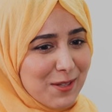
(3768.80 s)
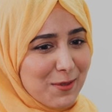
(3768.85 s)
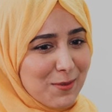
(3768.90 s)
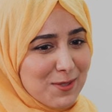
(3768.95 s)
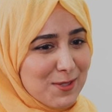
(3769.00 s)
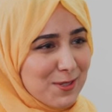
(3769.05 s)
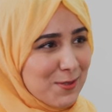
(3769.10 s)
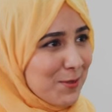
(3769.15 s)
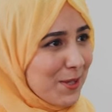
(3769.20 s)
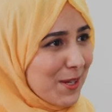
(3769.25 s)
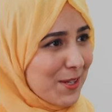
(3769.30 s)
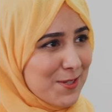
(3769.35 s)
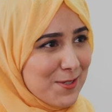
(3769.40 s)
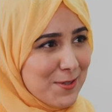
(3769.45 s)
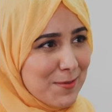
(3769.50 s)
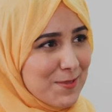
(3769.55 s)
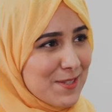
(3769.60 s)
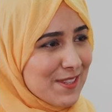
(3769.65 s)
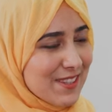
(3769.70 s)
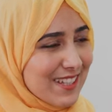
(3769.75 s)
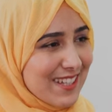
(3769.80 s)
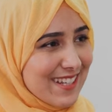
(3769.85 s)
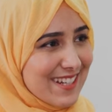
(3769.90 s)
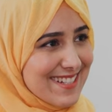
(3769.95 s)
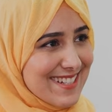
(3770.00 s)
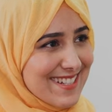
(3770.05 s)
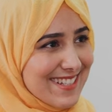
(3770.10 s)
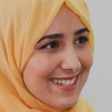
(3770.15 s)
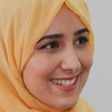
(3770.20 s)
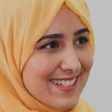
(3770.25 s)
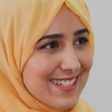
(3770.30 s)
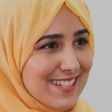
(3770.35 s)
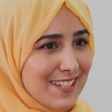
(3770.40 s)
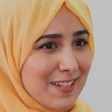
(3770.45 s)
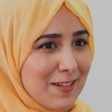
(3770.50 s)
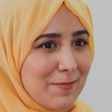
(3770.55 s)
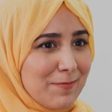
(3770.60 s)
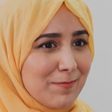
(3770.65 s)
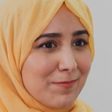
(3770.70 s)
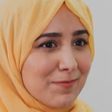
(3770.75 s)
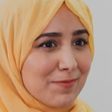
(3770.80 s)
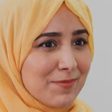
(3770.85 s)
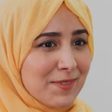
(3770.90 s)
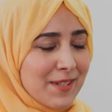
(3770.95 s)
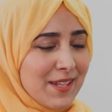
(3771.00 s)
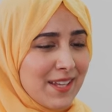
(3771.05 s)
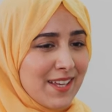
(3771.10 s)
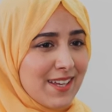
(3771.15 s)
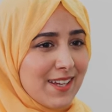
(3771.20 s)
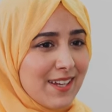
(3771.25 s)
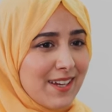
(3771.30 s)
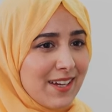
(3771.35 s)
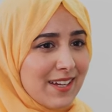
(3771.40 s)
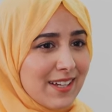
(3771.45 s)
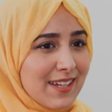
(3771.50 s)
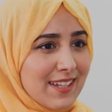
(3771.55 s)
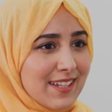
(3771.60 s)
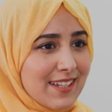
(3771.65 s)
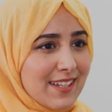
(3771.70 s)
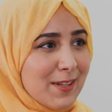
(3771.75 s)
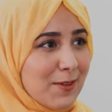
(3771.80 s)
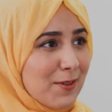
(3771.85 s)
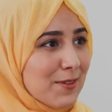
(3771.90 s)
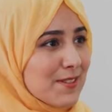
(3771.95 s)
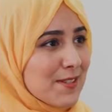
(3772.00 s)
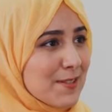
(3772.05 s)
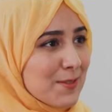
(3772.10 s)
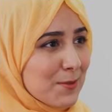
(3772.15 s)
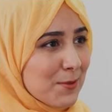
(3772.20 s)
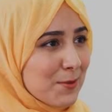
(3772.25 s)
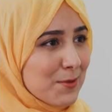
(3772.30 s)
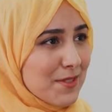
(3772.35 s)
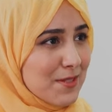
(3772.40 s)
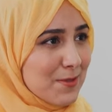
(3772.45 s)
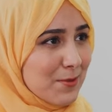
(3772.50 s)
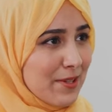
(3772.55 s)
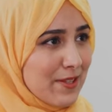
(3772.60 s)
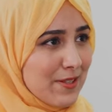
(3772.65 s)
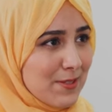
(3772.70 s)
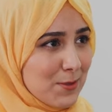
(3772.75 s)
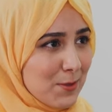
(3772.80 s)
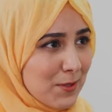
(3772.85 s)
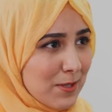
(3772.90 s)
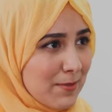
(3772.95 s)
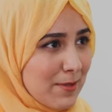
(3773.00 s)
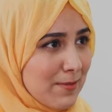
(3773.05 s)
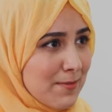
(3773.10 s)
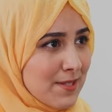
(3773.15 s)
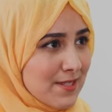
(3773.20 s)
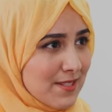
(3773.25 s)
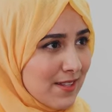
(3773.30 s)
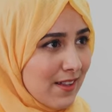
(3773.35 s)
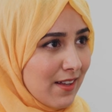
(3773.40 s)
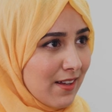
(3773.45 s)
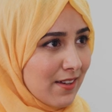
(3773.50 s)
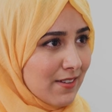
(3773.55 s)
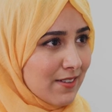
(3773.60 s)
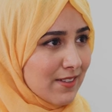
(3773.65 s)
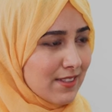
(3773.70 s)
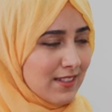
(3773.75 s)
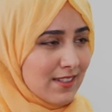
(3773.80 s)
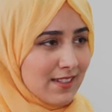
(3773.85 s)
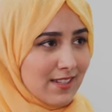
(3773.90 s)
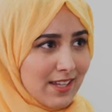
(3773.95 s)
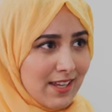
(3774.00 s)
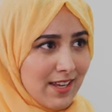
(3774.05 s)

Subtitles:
We do workshops and things, and I go into schools as well and talk about mental health, and